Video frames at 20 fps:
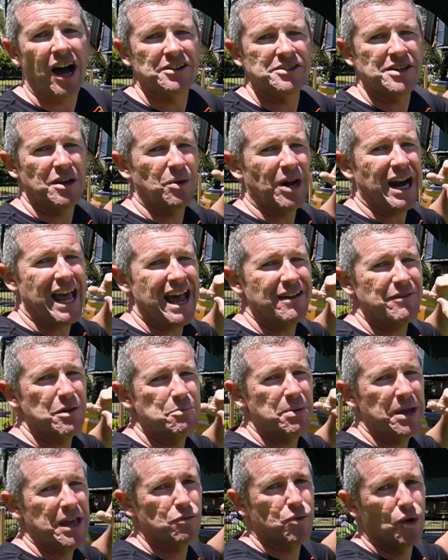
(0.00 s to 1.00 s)
I don't want to have a
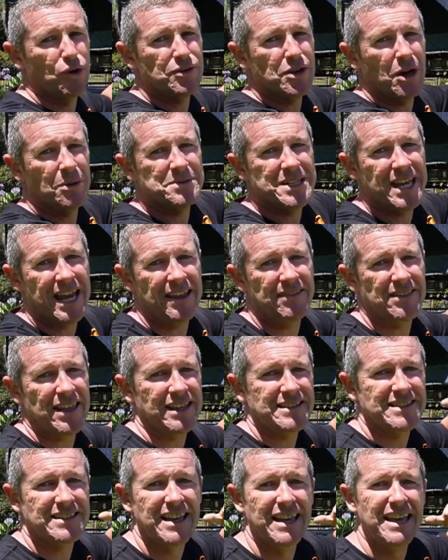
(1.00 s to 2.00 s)
big rooftop tent
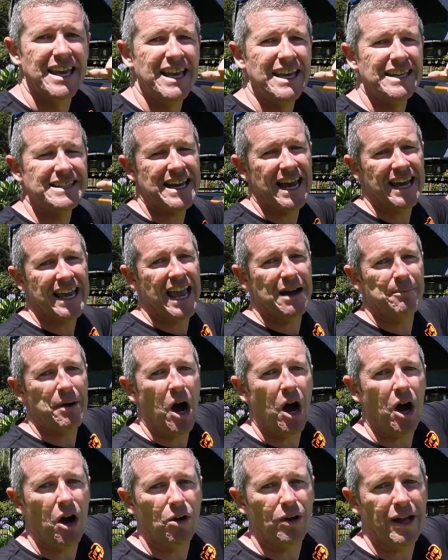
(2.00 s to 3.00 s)
that's taking up a
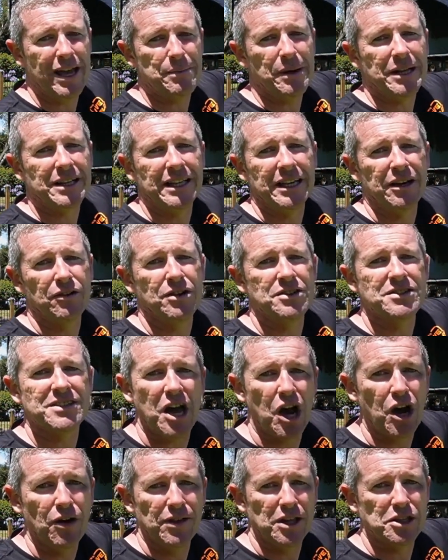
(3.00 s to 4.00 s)
whole heap of clearance
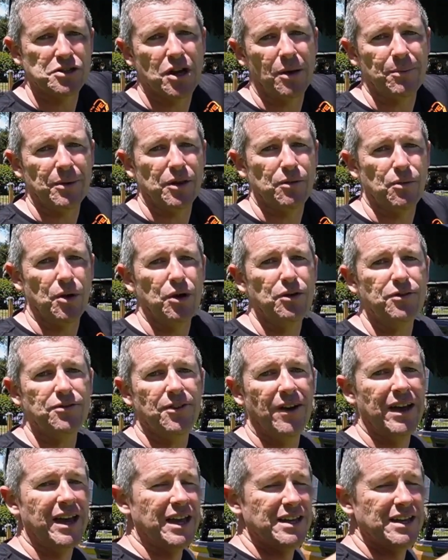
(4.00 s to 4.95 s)
over the top of the roof.